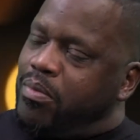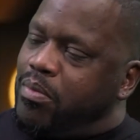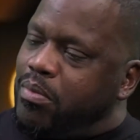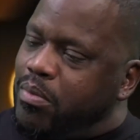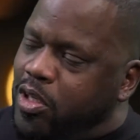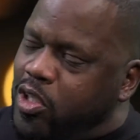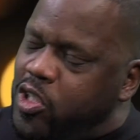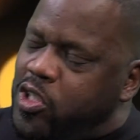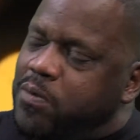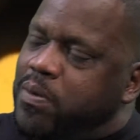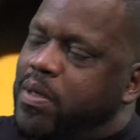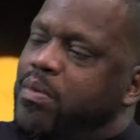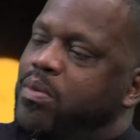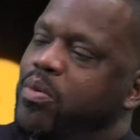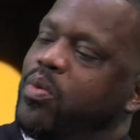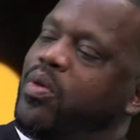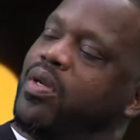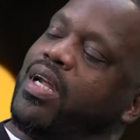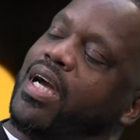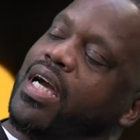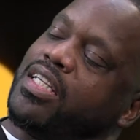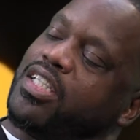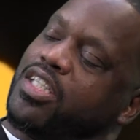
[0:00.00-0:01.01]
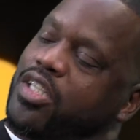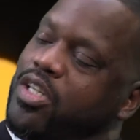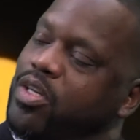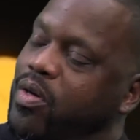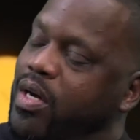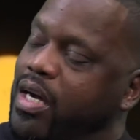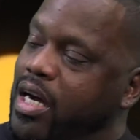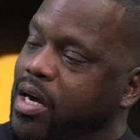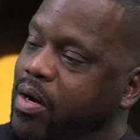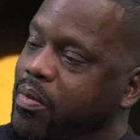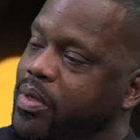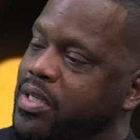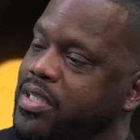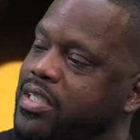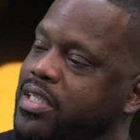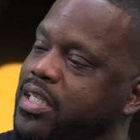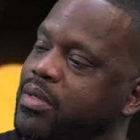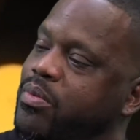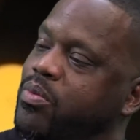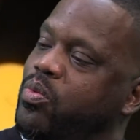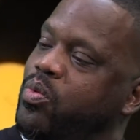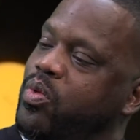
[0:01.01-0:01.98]
most people would like to know, how would
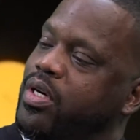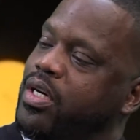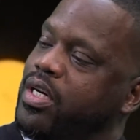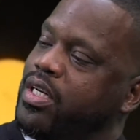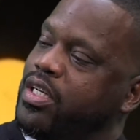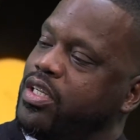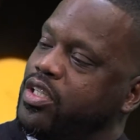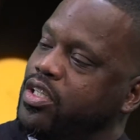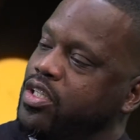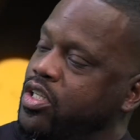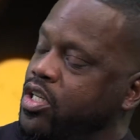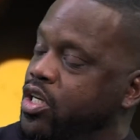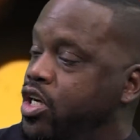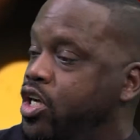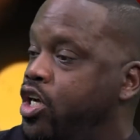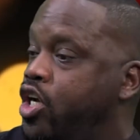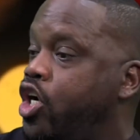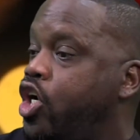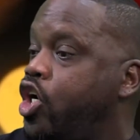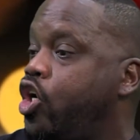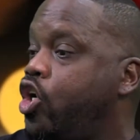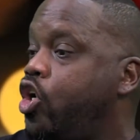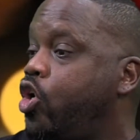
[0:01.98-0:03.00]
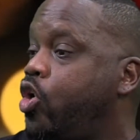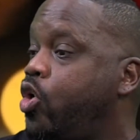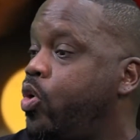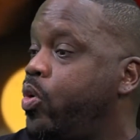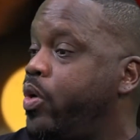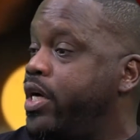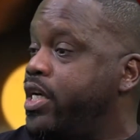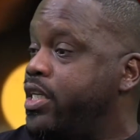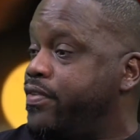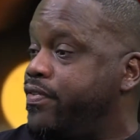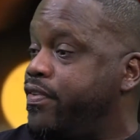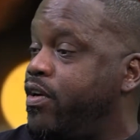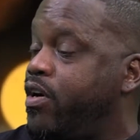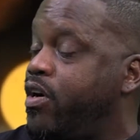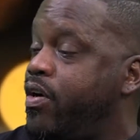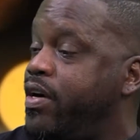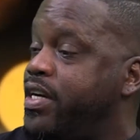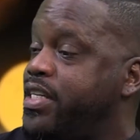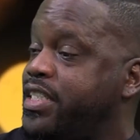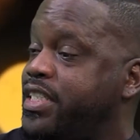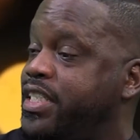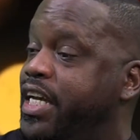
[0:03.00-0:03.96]
someone go as
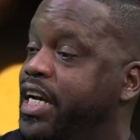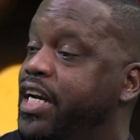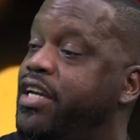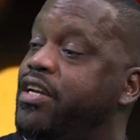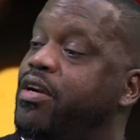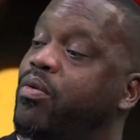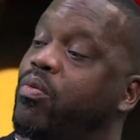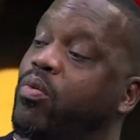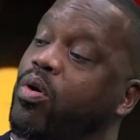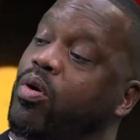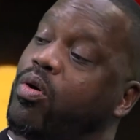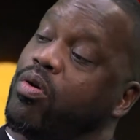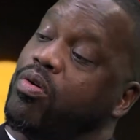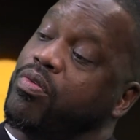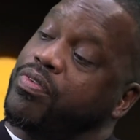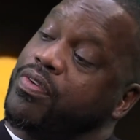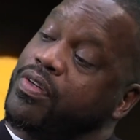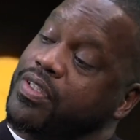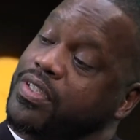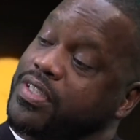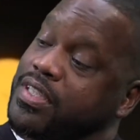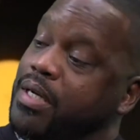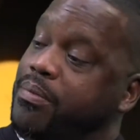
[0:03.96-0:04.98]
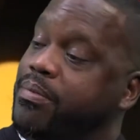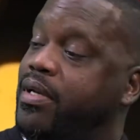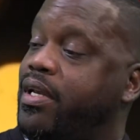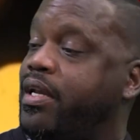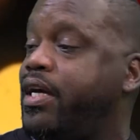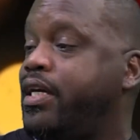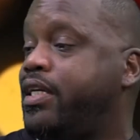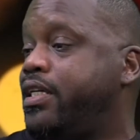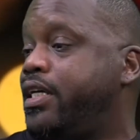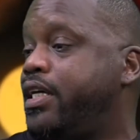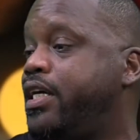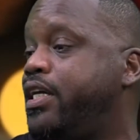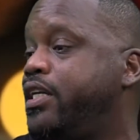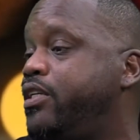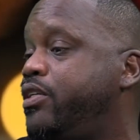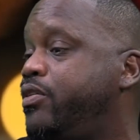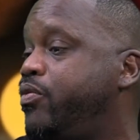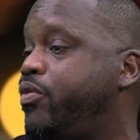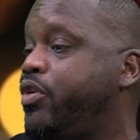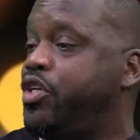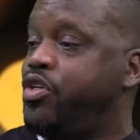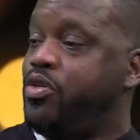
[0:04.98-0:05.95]
far as getting a role for something like that?
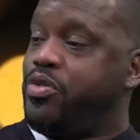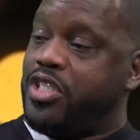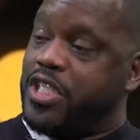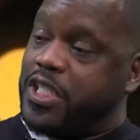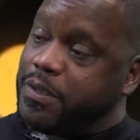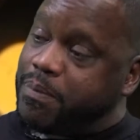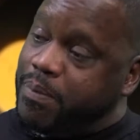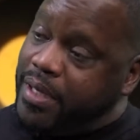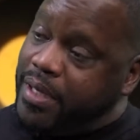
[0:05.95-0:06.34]
Were you just